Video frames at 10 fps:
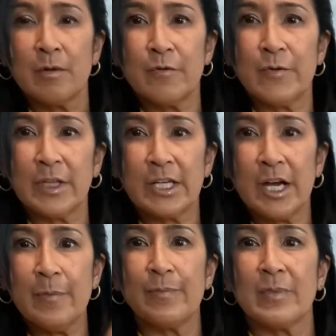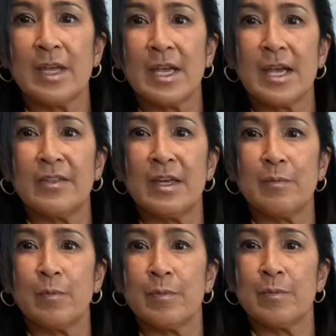fill it up and then
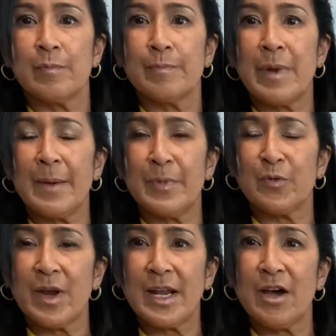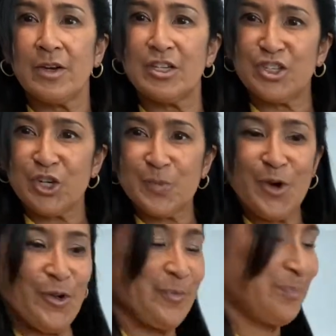pop it right out into your
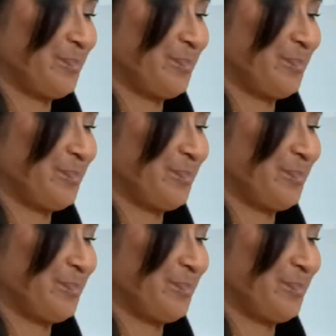bowl.